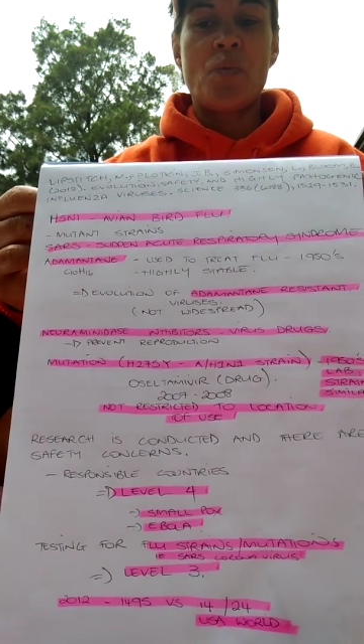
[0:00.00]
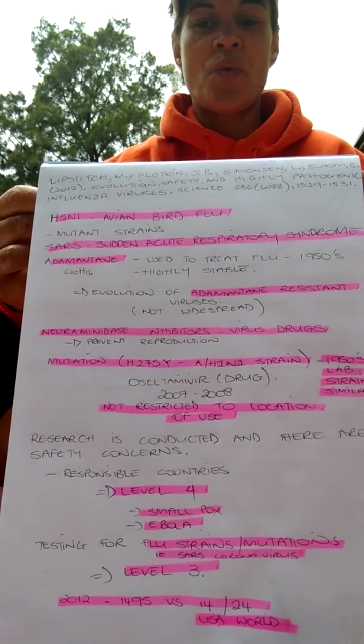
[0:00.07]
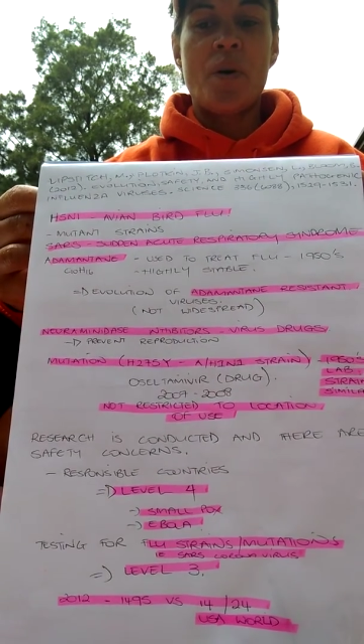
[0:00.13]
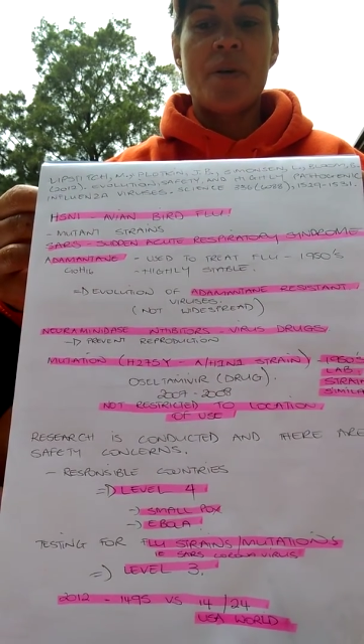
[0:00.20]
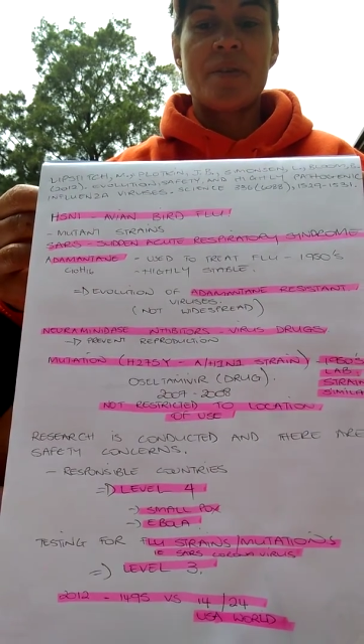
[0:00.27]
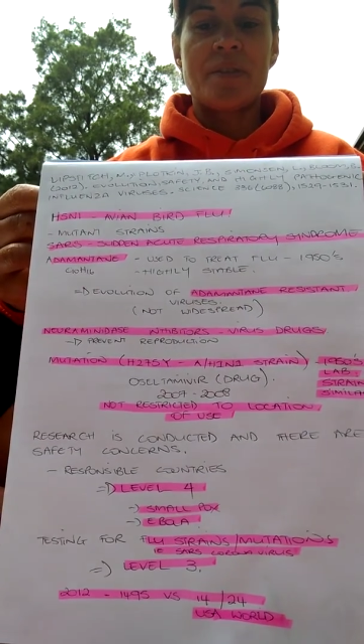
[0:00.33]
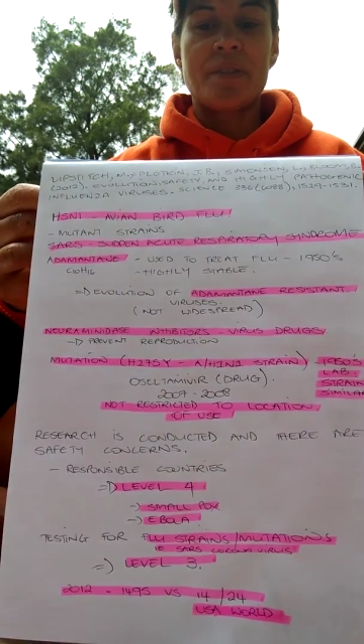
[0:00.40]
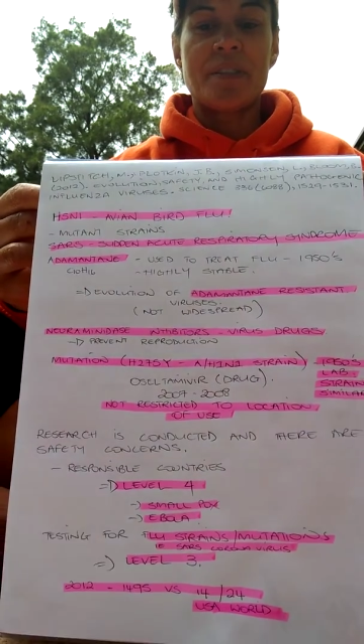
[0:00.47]

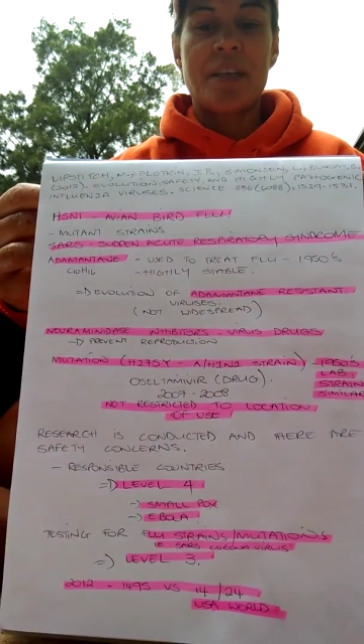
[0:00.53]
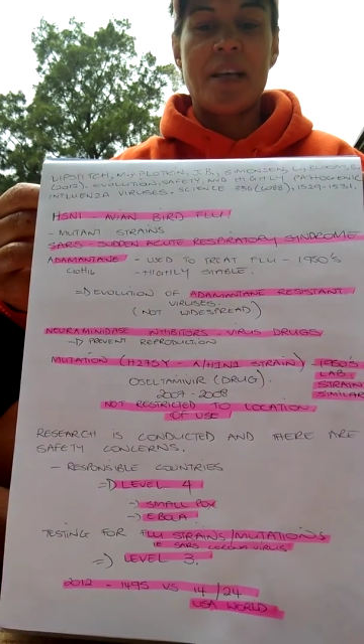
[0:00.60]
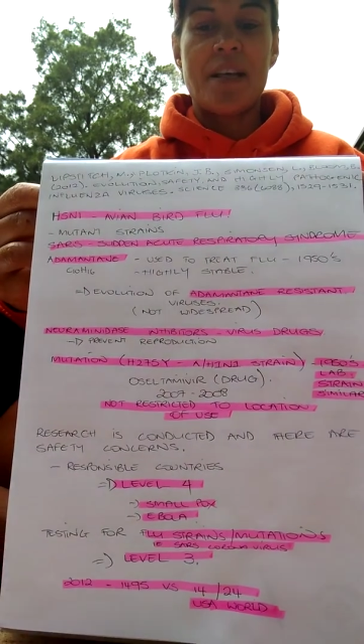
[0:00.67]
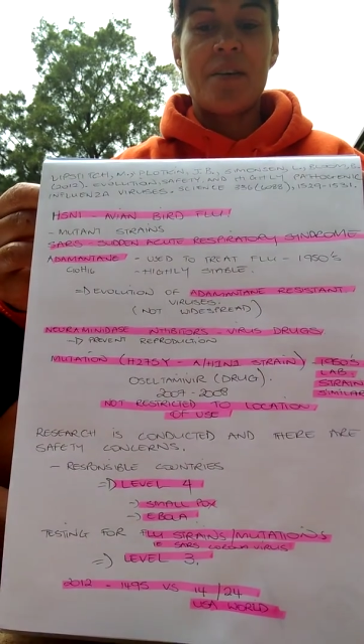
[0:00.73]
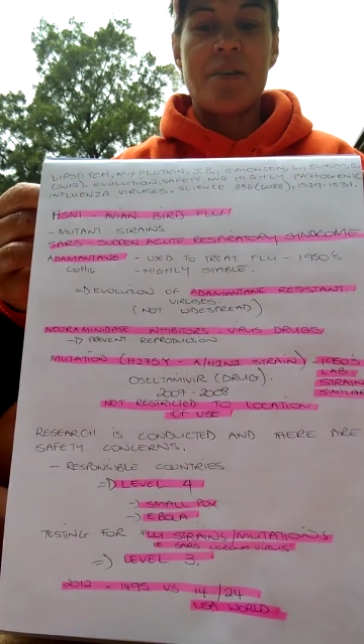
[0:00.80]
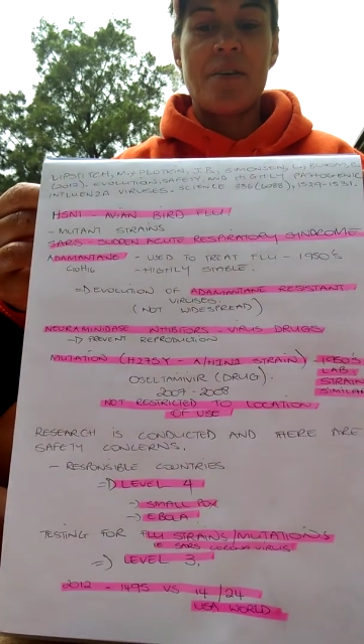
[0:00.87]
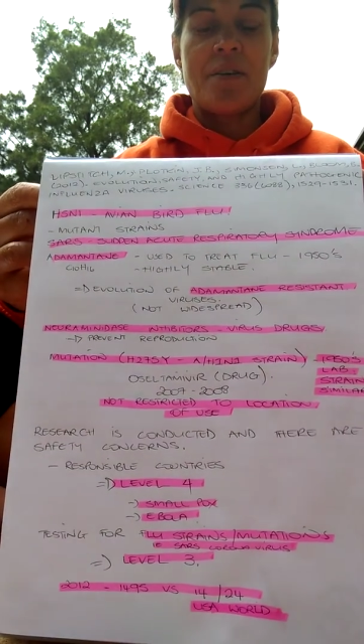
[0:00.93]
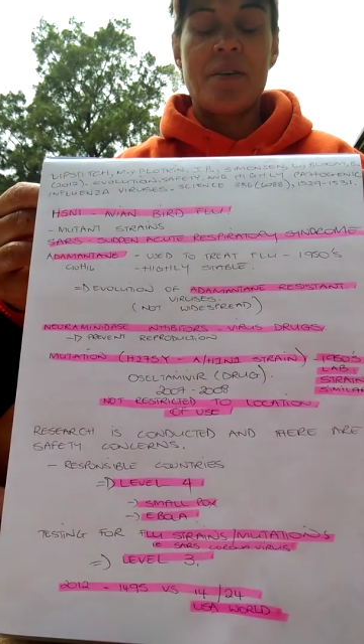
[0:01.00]
was
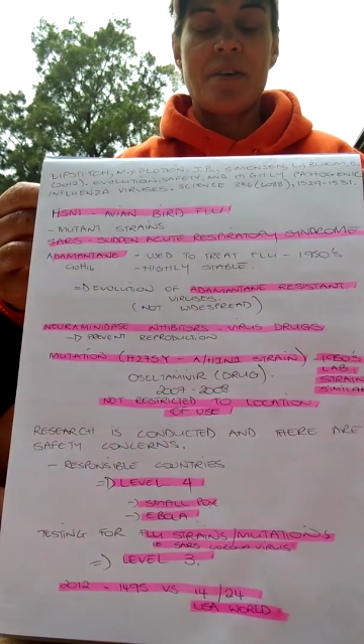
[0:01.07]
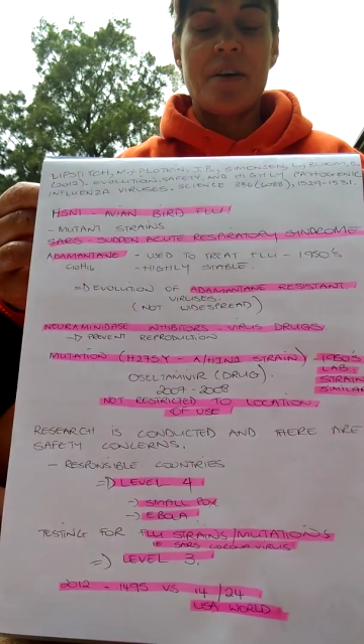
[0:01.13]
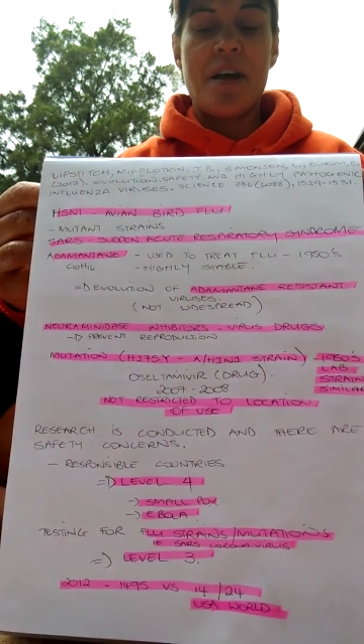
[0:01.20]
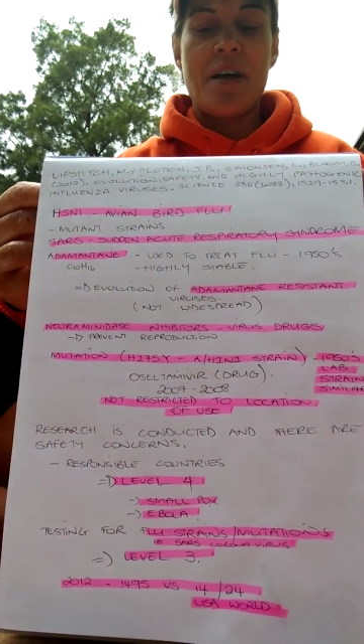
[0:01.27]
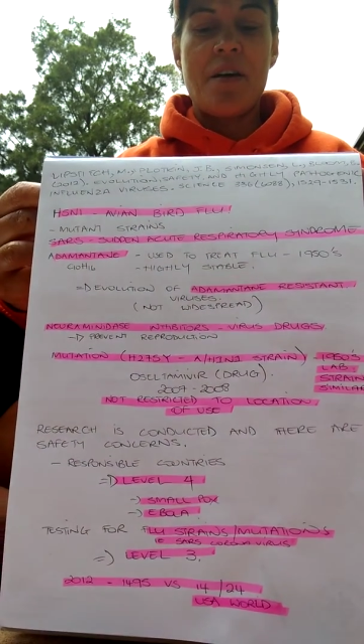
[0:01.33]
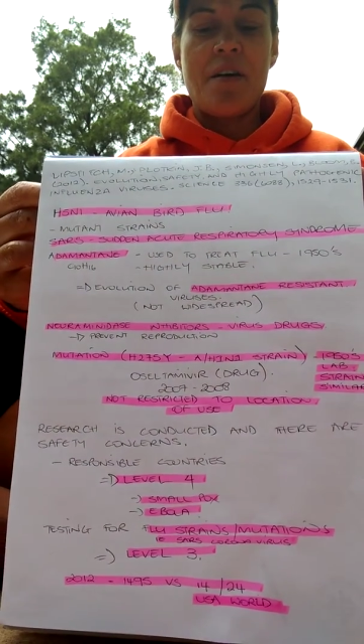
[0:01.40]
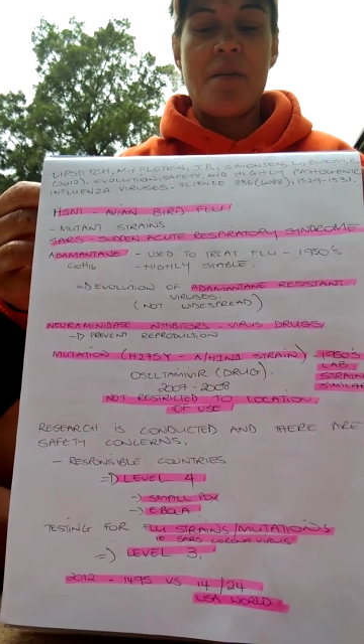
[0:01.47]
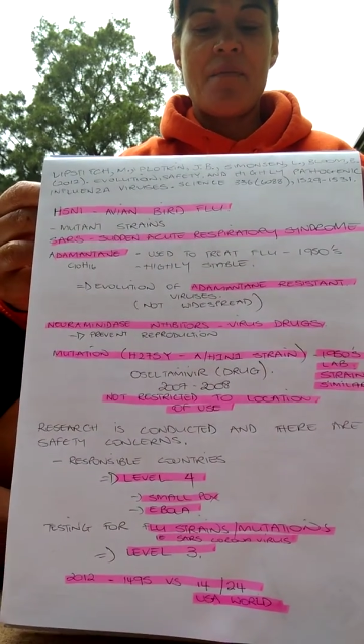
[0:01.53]

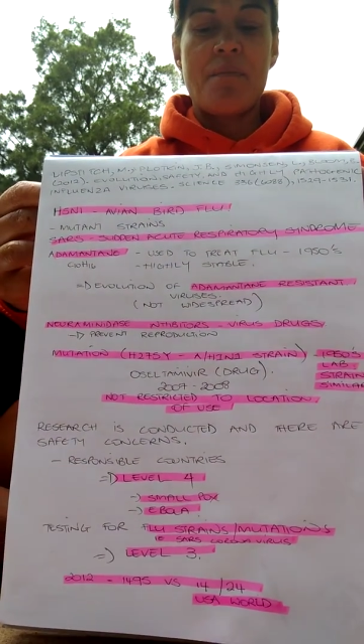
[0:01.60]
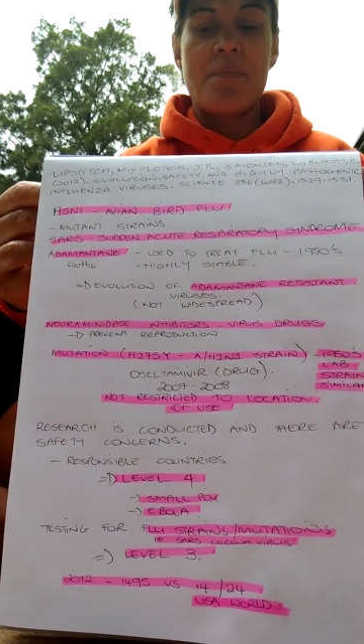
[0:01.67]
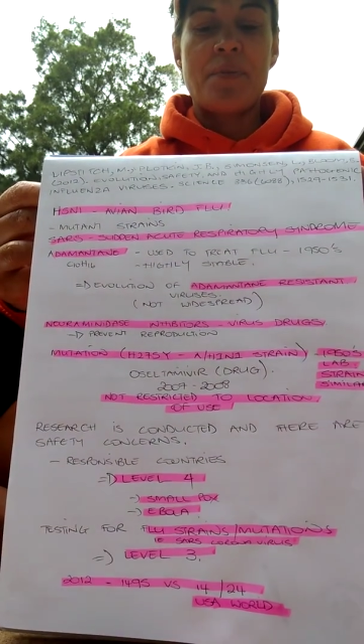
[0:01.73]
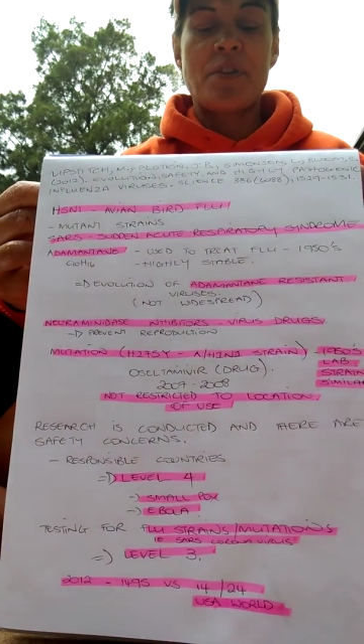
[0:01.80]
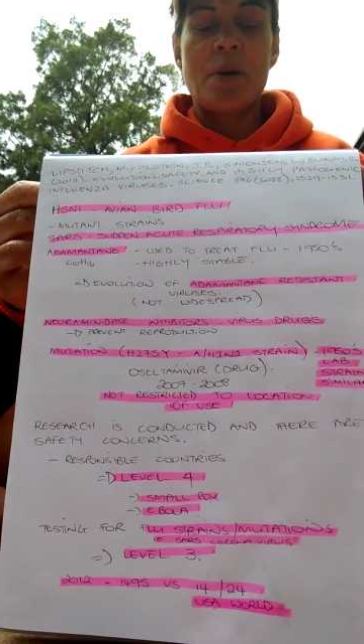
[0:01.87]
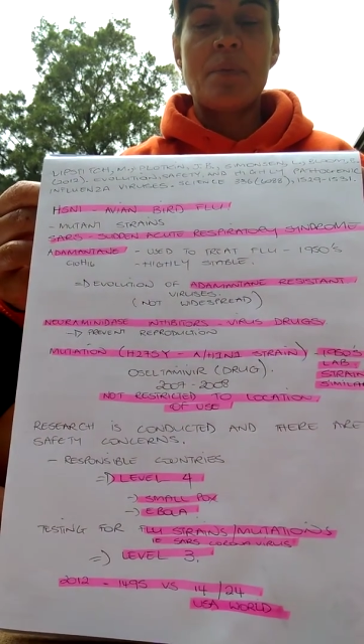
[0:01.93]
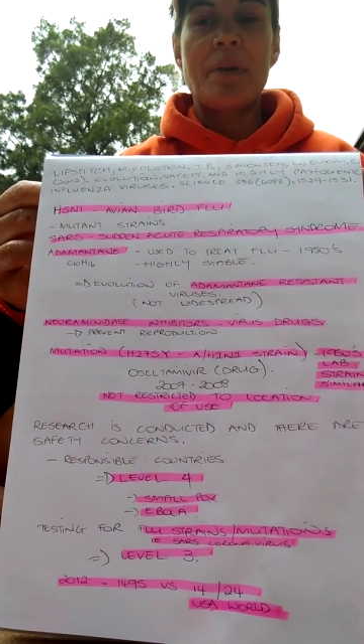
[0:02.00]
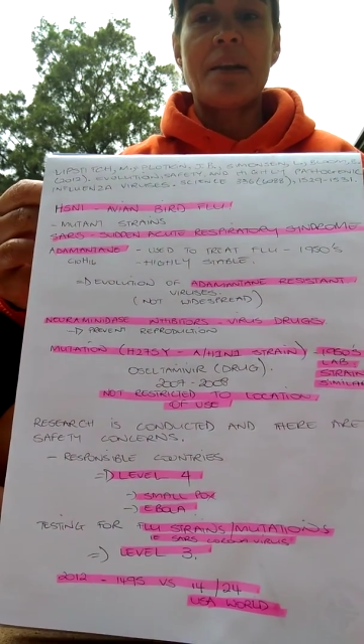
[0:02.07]

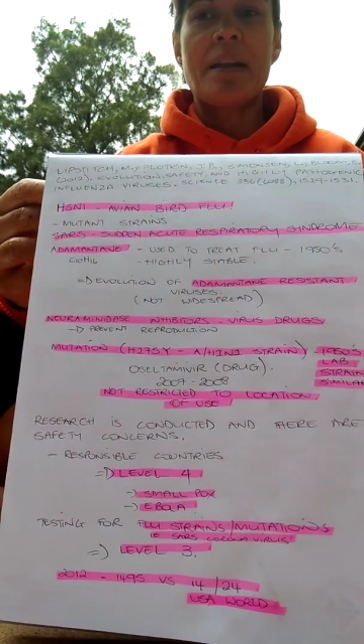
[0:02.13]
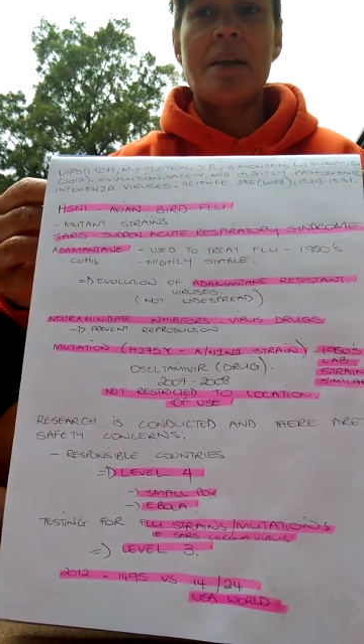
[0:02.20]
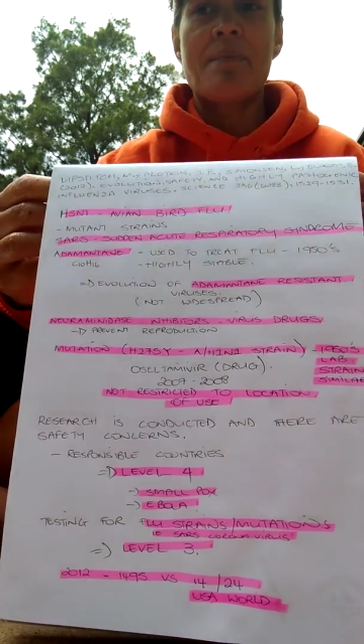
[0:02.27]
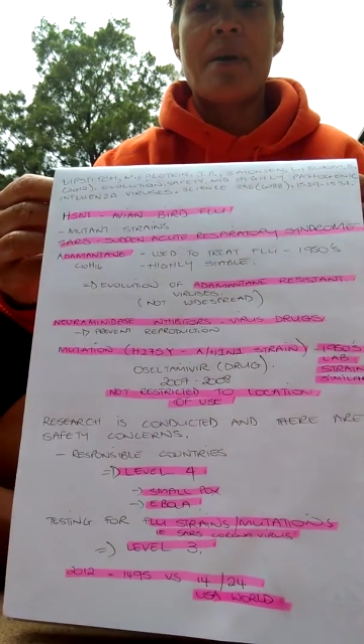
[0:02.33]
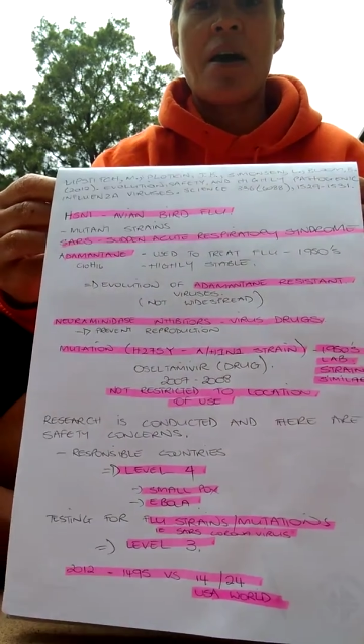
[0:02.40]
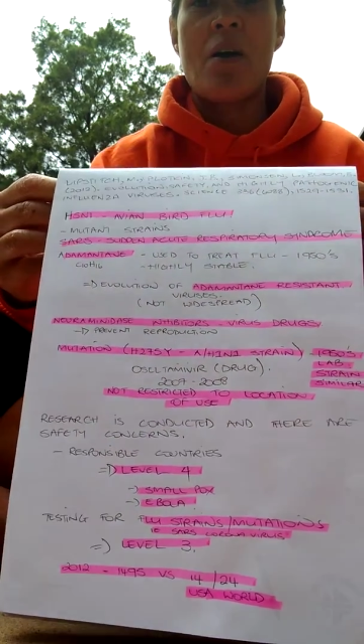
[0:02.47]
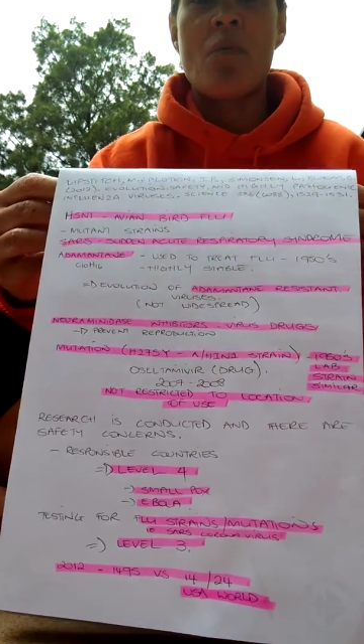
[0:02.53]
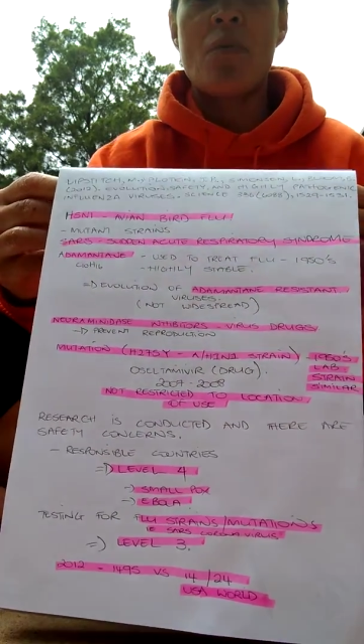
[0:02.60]
predominantly about